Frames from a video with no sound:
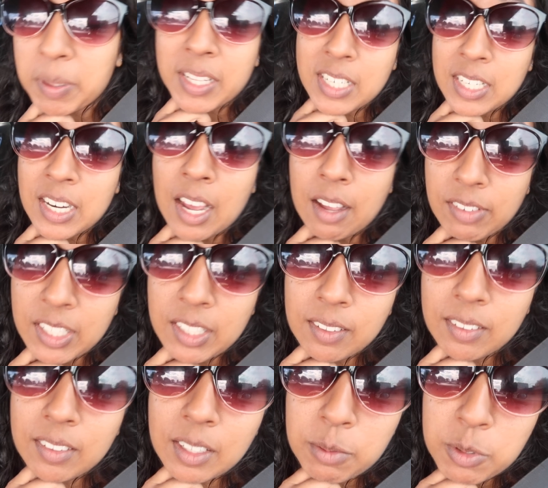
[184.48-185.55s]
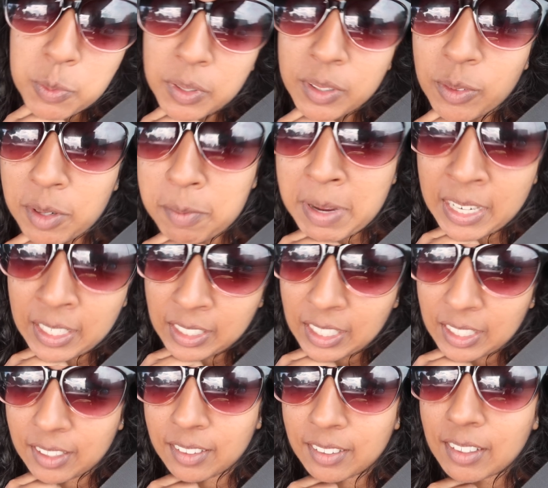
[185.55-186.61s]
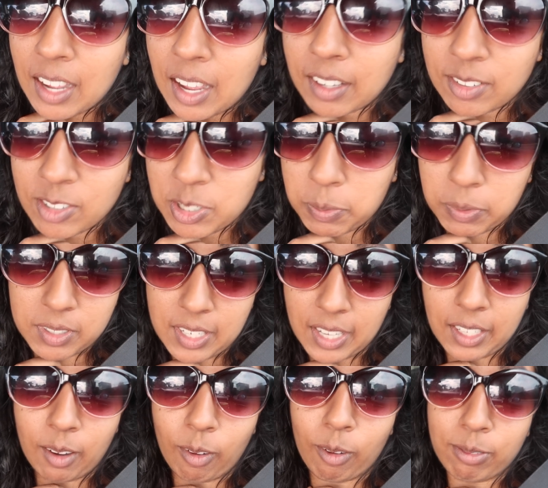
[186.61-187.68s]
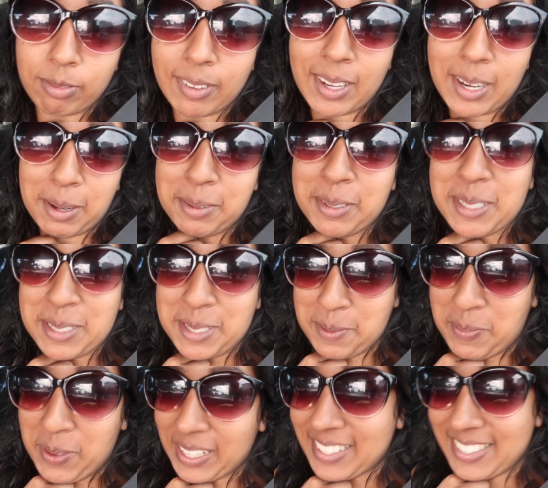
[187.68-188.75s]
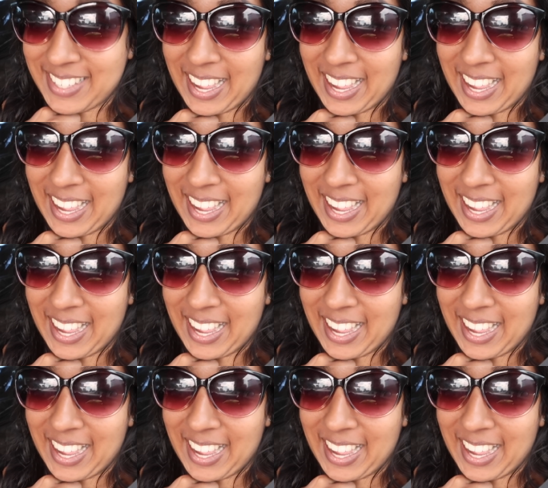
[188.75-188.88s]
but they didn't have it. There was one on a mannequin and she wouldn't take it off, and I was a bit